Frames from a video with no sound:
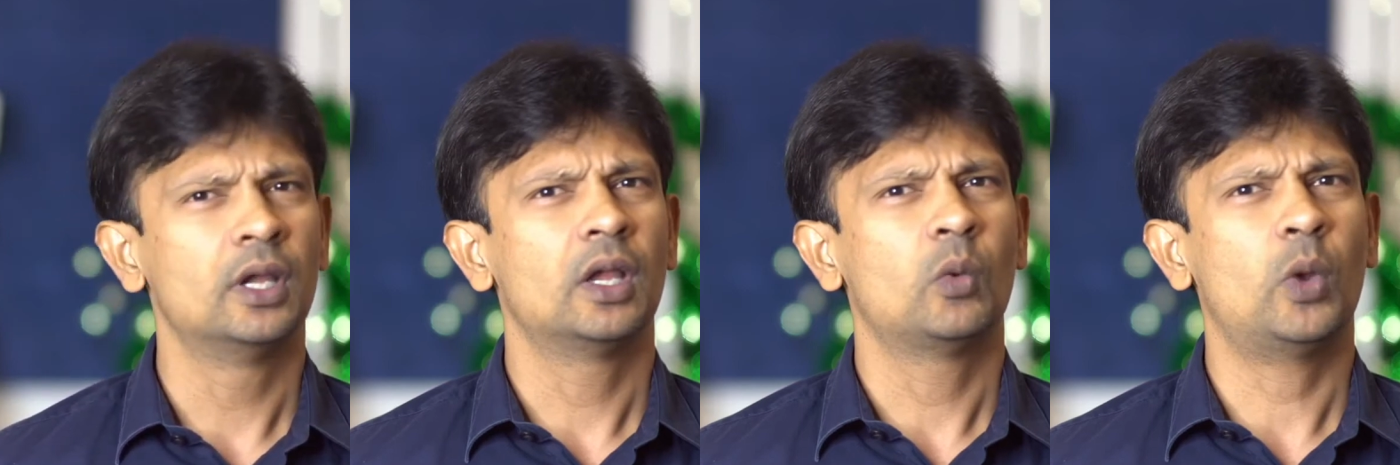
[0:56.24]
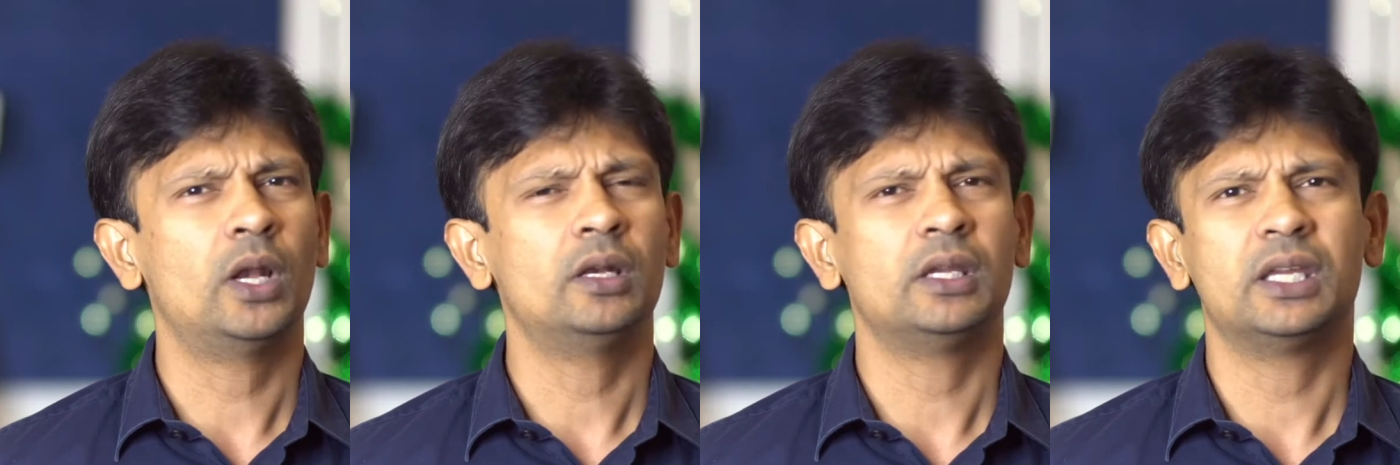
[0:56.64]

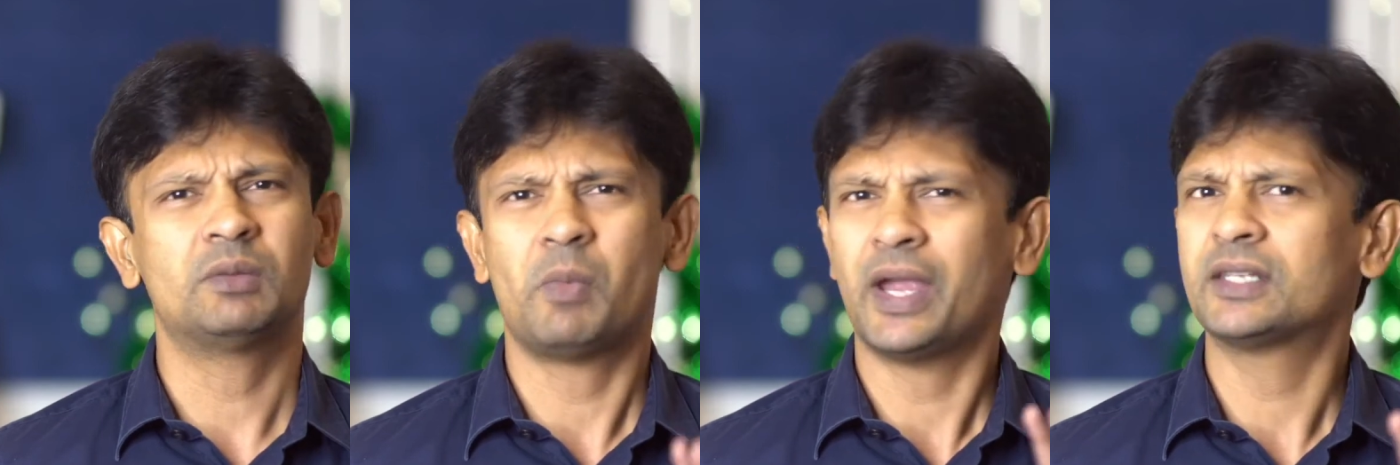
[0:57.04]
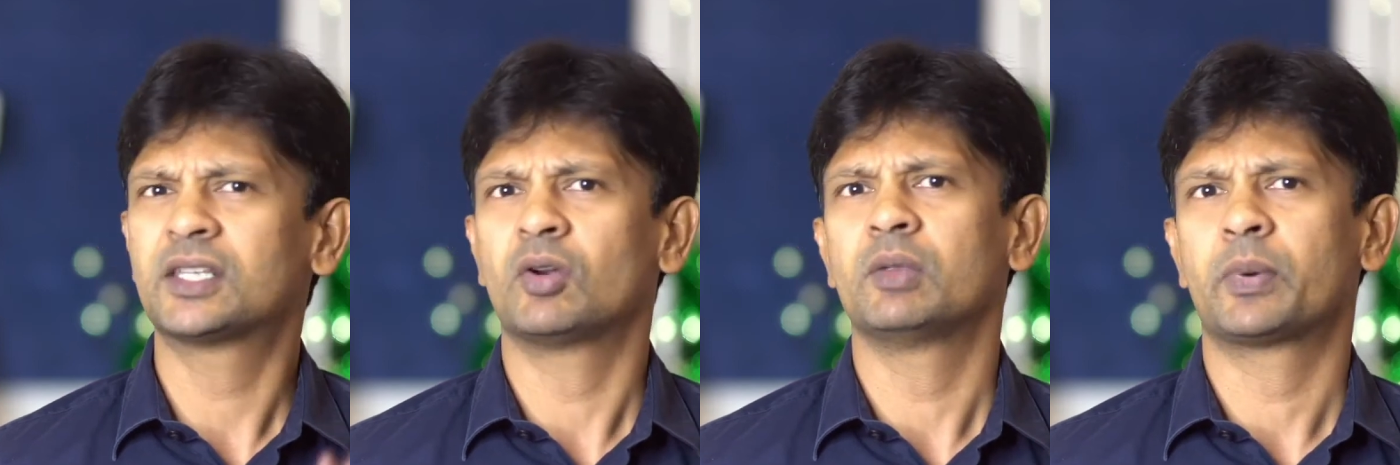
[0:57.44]
Well, it might
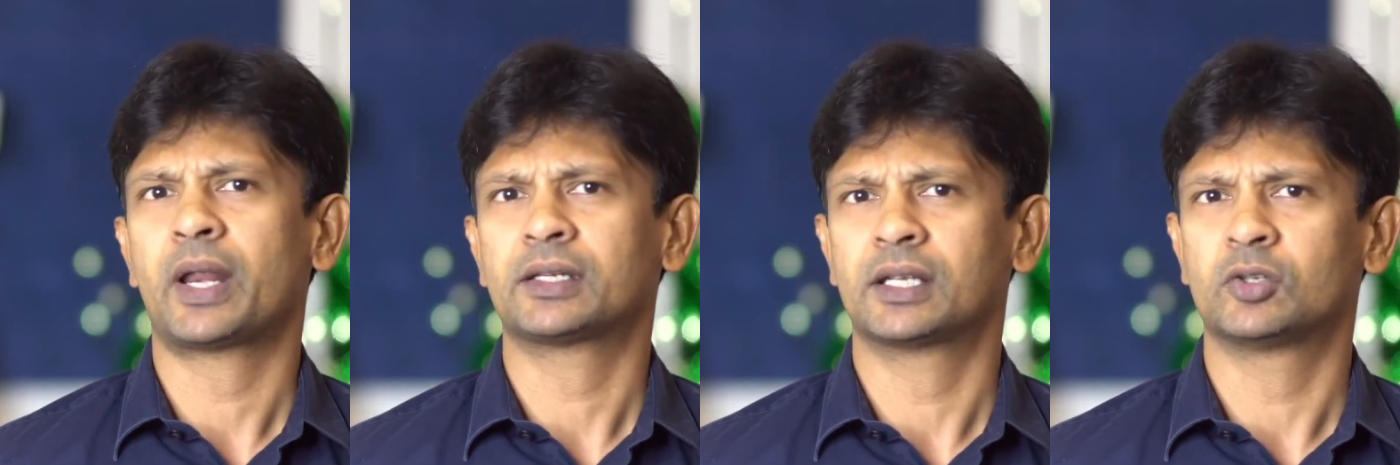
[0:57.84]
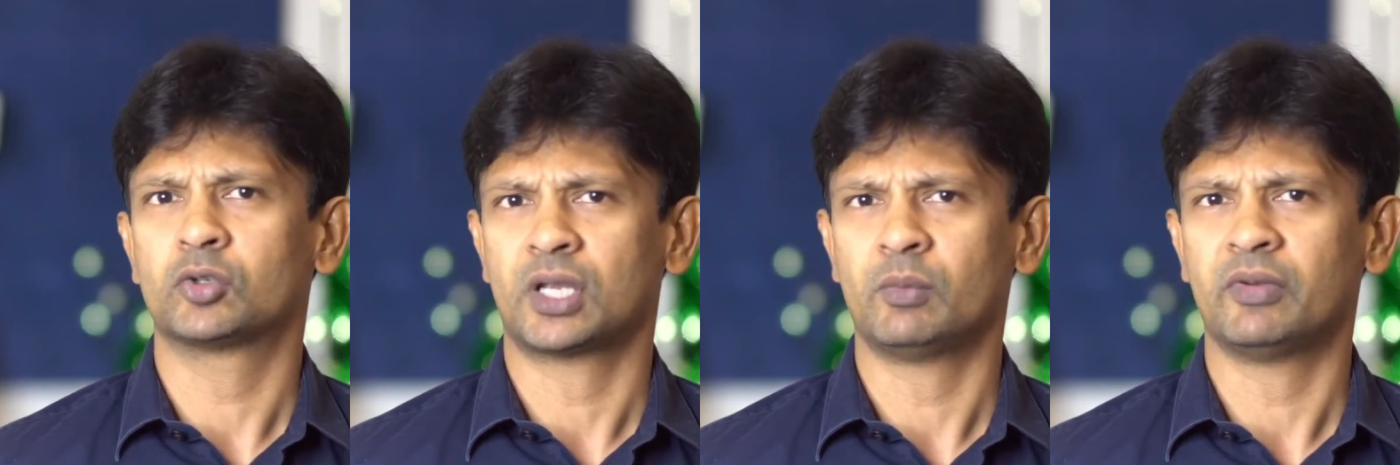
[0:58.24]
sound impractical to
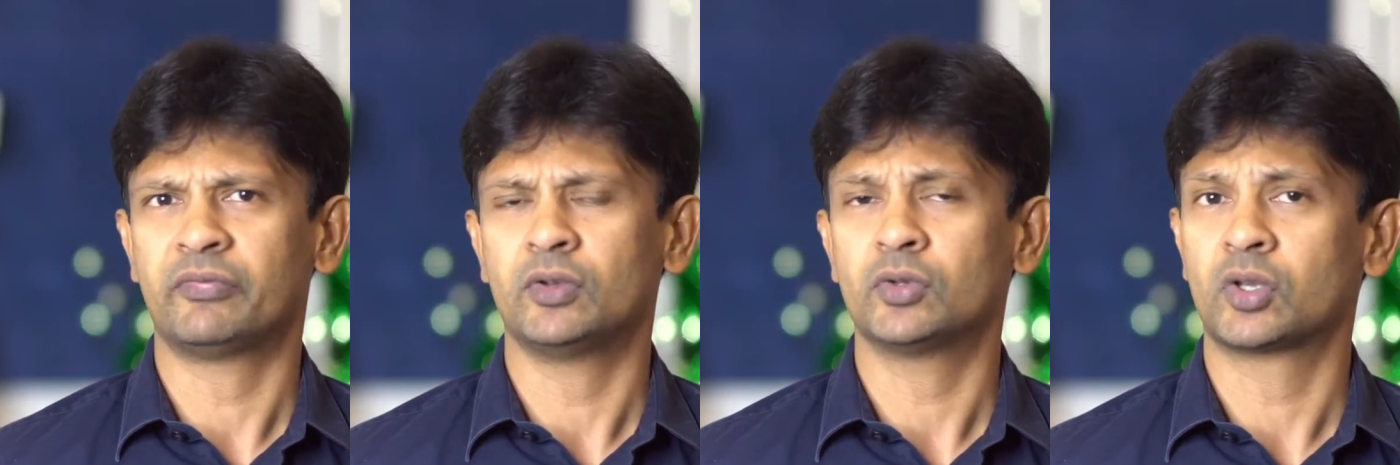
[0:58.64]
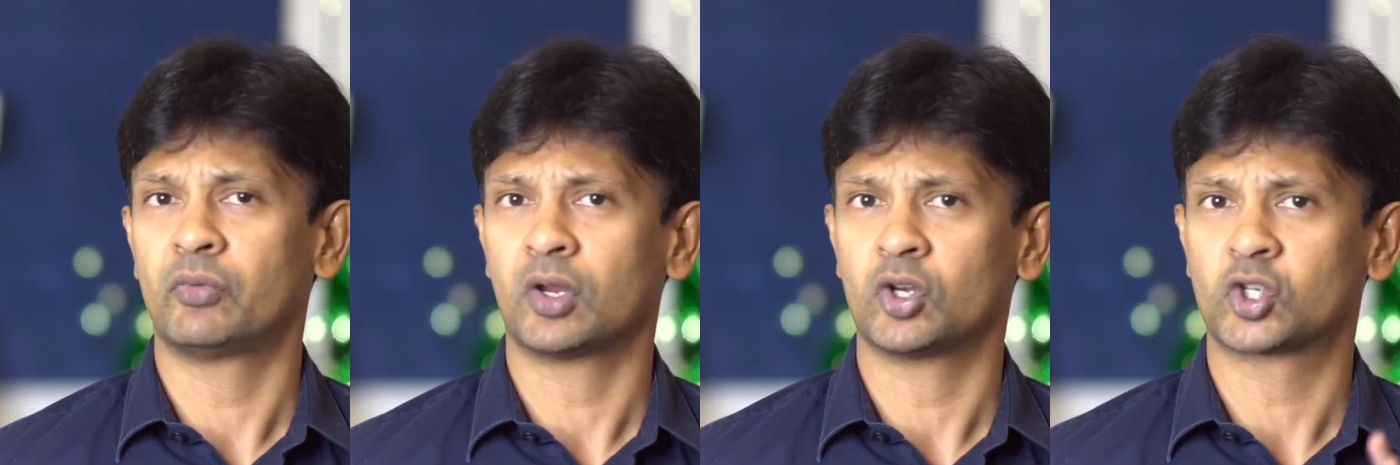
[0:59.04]
some of you, so we're
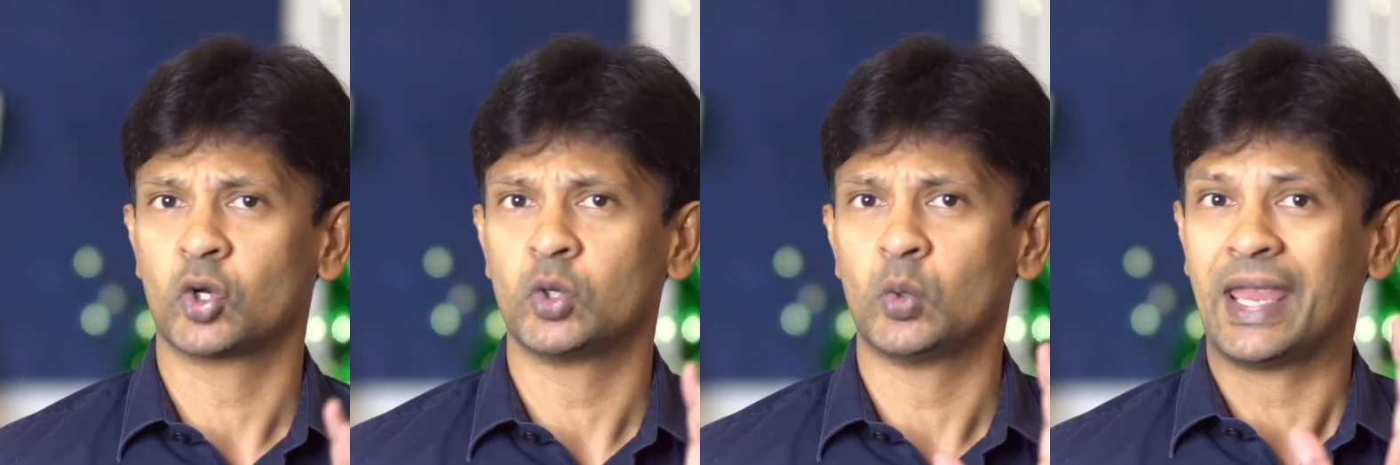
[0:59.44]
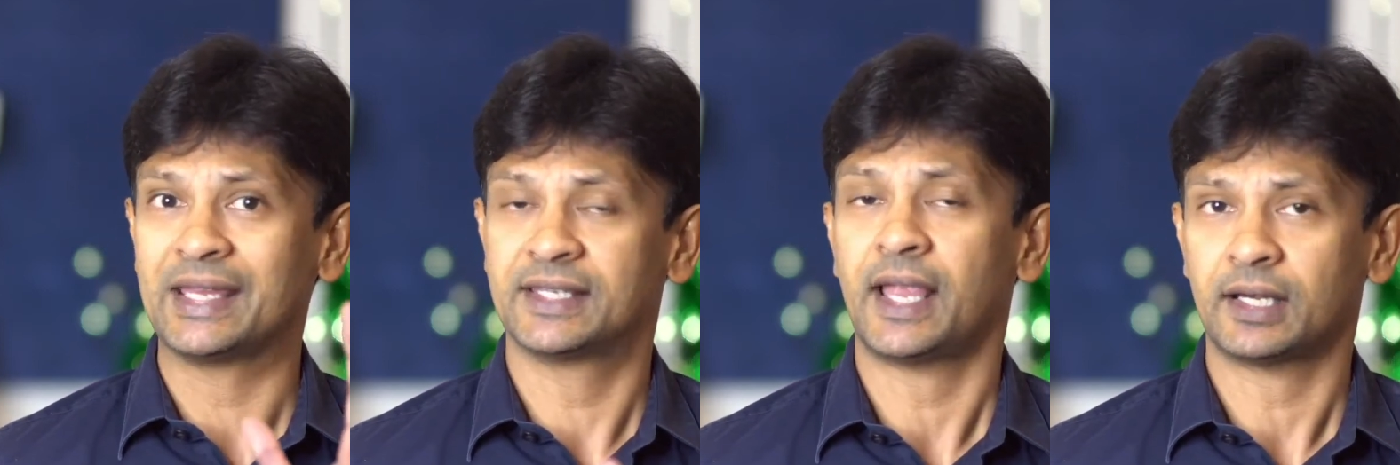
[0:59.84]
going to show you
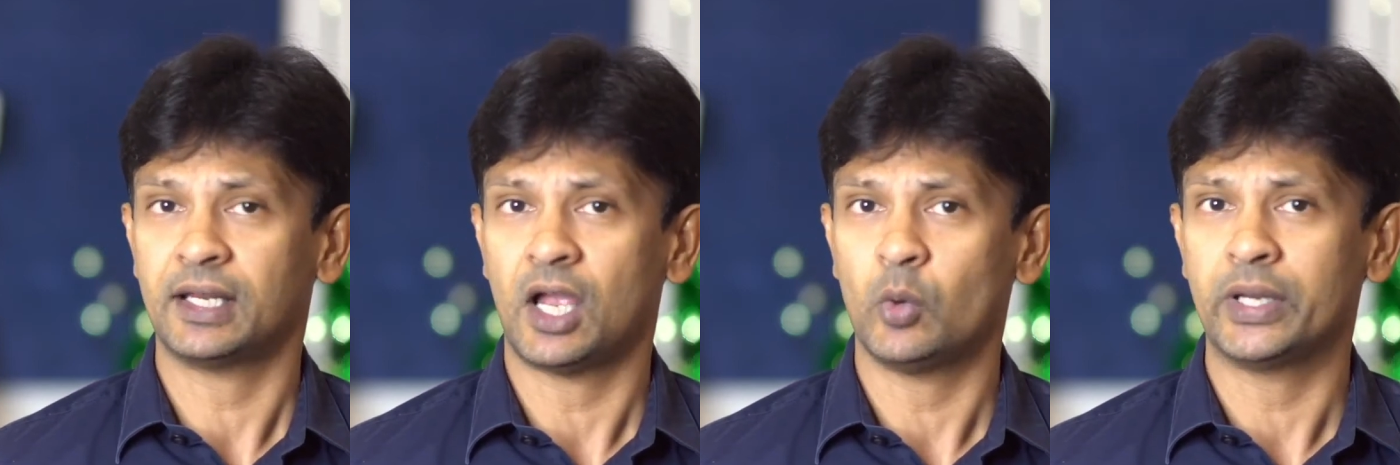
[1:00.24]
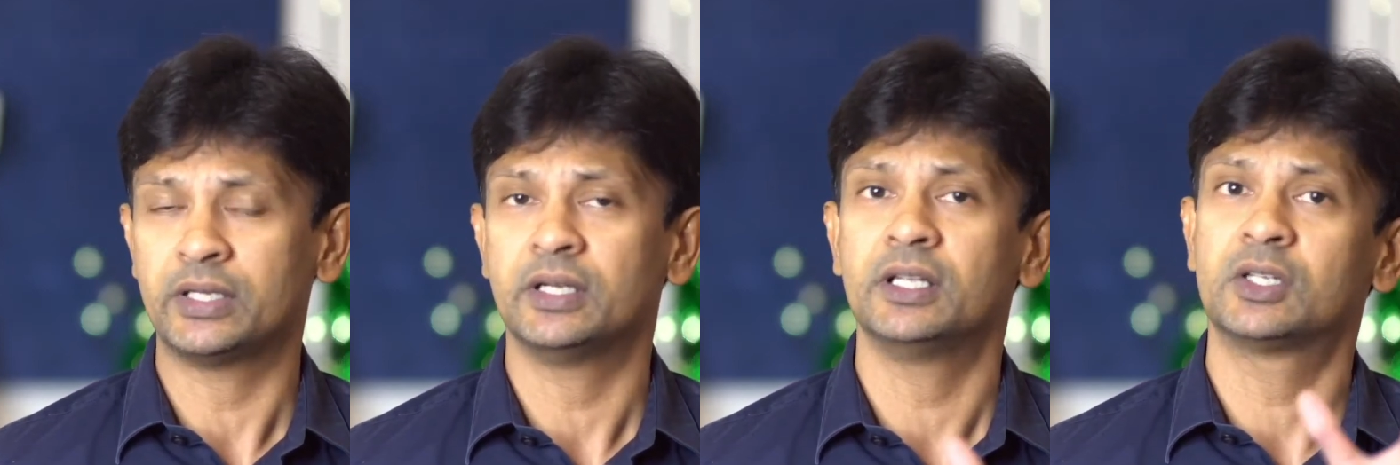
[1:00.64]
exactly how we
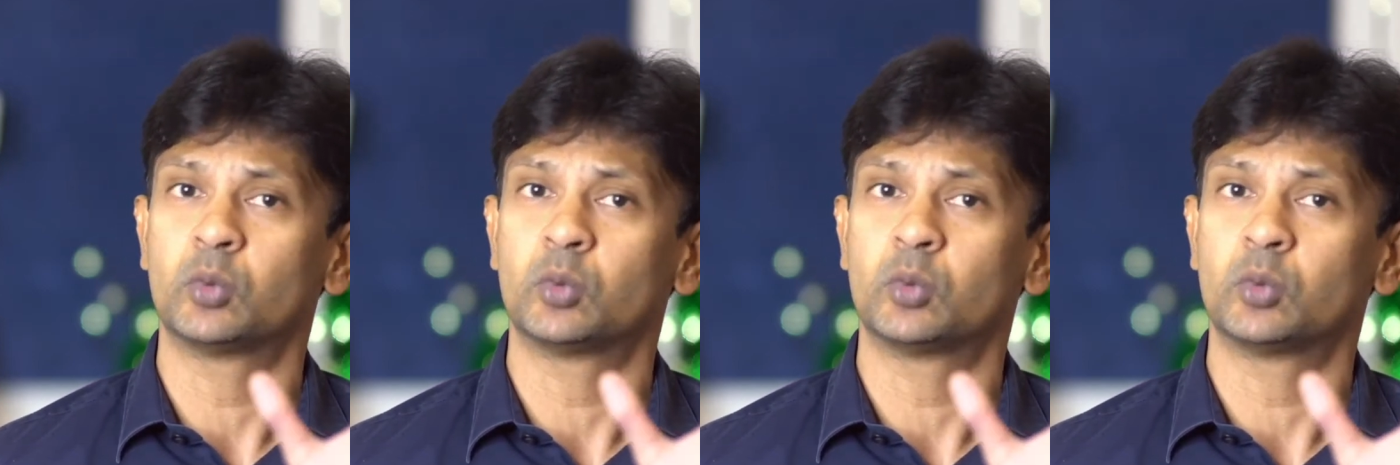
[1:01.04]
did it